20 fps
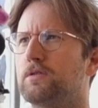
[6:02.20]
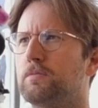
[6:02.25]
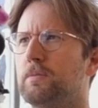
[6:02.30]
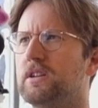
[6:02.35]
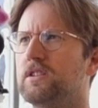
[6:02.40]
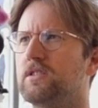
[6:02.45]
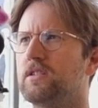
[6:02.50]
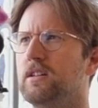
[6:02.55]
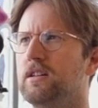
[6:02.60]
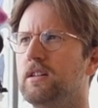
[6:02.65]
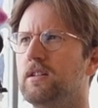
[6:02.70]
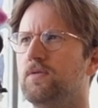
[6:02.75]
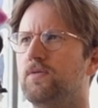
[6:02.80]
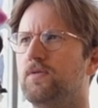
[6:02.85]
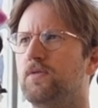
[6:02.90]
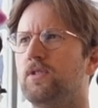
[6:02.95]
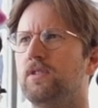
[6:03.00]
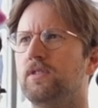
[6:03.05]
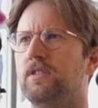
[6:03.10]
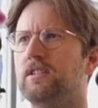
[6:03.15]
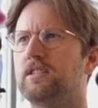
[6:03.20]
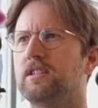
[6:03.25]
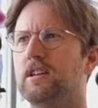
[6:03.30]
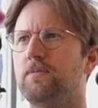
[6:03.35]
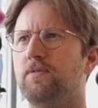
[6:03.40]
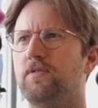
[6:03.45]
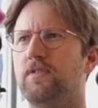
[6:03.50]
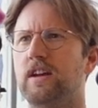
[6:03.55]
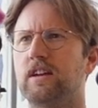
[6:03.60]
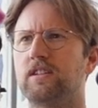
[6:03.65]
especially for these
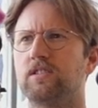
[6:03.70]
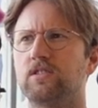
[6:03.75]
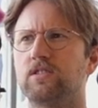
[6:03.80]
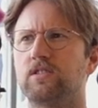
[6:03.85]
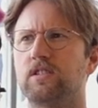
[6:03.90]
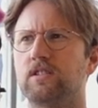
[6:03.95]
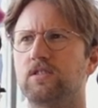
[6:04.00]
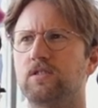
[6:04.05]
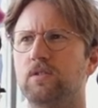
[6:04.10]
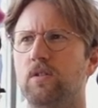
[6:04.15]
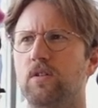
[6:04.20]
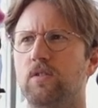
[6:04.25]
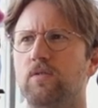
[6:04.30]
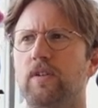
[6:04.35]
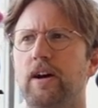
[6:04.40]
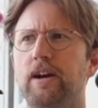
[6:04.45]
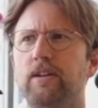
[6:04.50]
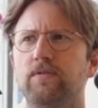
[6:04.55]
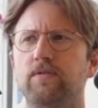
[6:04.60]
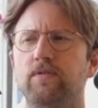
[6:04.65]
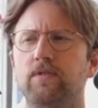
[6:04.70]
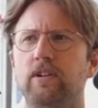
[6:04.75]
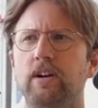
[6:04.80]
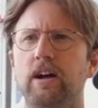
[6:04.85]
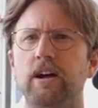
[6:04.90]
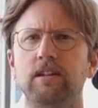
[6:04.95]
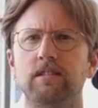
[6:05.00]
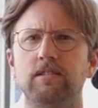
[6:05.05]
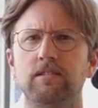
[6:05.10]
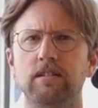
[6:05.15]
type of axles, there's a wide
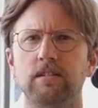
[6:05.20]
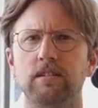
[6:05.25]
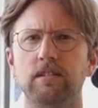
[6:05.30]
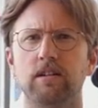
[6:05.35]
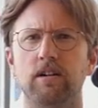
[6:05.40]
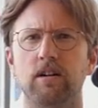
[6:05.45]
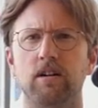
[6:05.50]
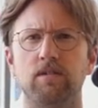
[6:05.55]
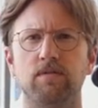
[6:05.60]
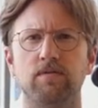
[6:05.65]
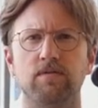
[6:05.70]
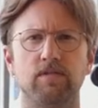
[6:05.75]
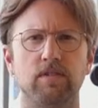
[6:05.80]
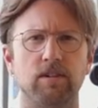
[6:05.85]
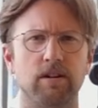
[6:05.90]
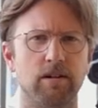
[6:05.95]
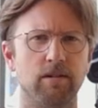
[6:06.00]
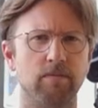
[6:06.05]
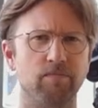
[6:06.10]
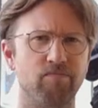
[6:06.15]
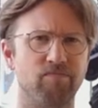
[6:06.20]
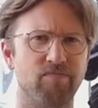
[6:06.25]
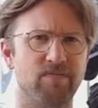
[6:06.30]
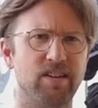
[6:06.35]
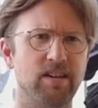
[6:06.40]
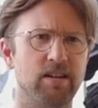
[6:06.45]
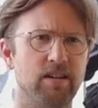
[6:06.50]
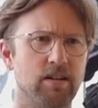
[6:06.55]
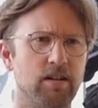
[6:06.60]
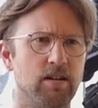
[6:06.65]
variety of
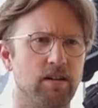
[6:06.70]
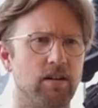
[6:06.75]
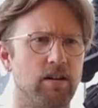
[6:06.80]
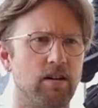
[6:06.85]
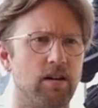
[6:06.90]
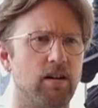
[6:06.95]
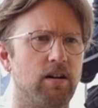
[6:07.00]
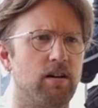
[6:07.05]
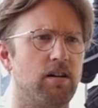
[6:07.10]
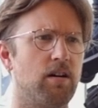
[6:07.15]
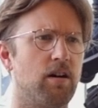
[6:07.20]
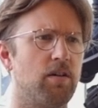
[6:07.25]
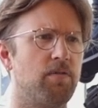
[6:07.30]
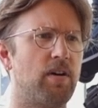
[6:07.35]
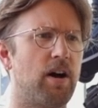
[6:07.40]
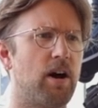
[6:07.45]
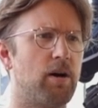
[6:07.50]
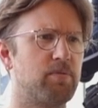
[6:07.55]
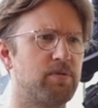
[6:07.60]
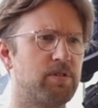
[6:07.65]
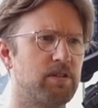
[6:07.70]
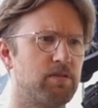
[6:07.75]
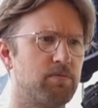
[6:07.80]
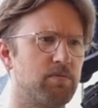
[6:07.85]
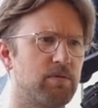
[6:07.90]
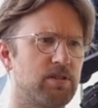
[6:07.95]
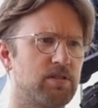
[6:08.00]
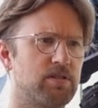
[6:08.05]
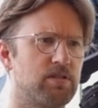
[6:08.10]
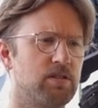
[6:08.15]
options,
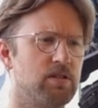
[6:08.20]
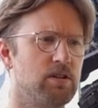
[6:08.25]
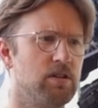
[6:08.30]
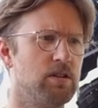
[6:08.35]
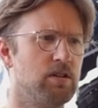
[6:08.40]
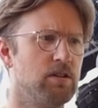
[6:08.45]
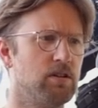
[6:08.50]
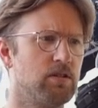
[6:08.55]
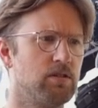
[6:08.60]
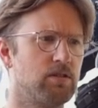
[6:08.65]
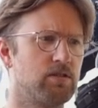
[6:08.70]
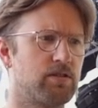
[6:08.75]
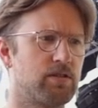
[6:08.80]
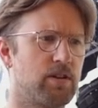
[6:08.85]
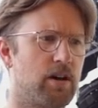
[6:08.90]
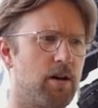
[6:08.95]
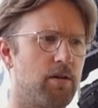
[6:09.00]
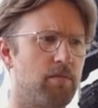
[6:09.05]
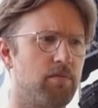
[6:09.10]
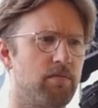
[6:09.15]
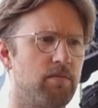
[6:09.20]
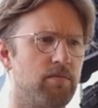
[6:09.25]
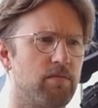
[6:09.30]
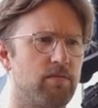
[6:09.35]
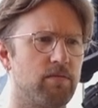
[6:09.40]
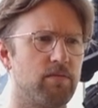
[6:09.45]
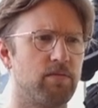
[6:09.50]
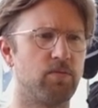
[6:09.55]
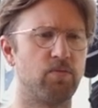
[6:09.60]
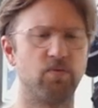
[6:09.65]
because
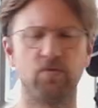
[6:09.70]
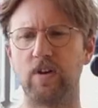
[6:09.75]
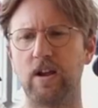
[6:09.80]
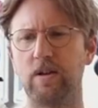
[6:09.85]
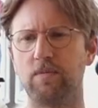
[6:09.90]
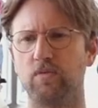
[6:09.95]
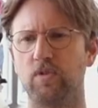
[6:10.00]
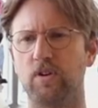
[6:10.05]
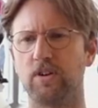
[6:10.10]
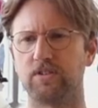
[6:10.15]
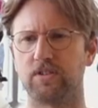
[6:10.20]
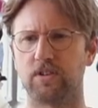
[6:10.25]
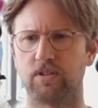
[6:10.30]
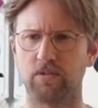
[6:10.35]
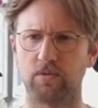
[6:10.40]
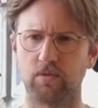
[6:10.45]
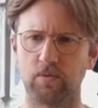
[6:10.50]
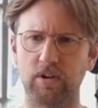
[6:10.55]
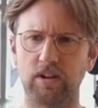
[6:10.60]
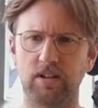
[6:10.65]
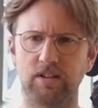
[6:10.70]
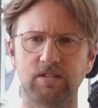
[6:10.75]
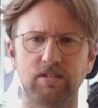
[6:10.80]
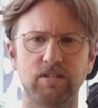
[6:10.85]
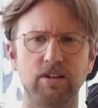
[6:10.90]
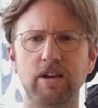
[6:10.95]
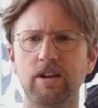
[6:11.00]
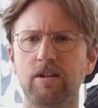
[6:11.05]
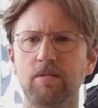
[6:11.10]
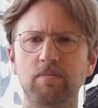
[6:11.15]
some frame walls are really
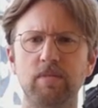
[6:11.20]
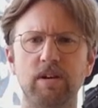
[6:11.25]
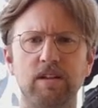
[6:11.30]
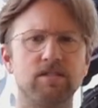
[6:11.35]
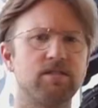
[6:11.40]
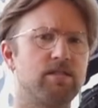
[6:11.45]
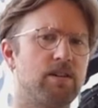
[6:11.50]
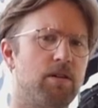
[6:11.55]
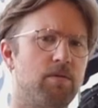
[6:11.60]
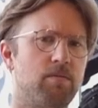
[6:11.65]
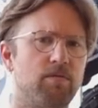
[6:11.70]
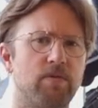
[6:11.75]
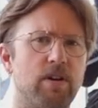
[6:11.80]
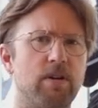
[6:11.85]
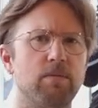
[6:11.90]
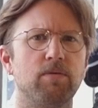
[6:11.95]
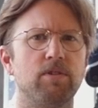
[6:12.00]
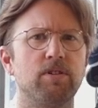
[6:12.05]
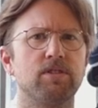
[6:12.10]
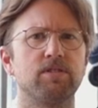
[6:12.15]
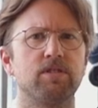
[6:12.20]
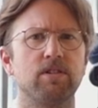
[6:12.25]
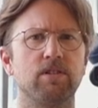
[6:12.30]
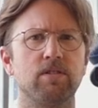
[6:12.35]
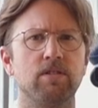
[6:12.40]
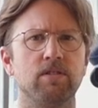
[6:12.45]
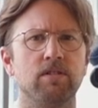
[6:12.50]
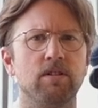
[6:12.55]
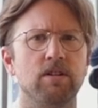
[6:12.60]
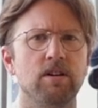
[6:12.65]
slim and some frame walls
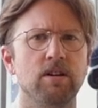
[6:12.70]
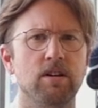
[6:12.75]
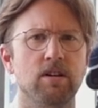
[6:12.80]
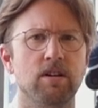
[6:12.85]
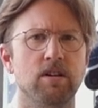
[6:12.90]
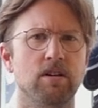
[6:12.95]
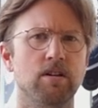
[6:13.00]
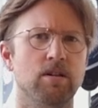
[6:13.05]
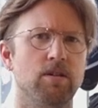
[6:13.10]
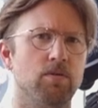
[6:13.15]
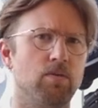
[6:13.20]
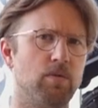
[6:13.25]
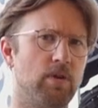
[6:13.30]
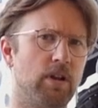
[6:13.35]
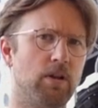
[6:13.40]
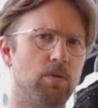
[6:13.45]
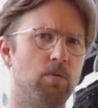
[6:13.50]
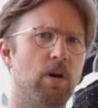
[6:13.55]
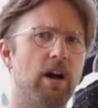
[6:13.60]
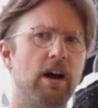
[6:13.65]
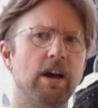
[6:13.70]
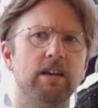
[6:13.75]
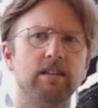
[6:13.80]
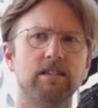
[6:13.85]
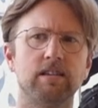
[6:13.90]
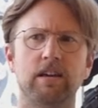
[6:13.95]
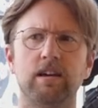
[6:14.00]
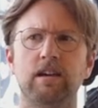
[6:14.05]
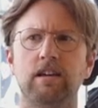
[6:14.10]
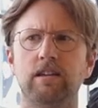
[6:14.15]
are really wide,
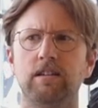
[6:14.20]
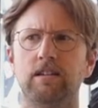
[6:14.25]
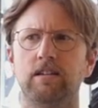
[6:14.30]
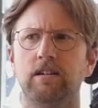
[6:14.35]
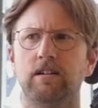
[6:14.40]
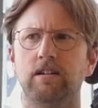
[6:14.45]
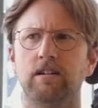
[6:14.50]
and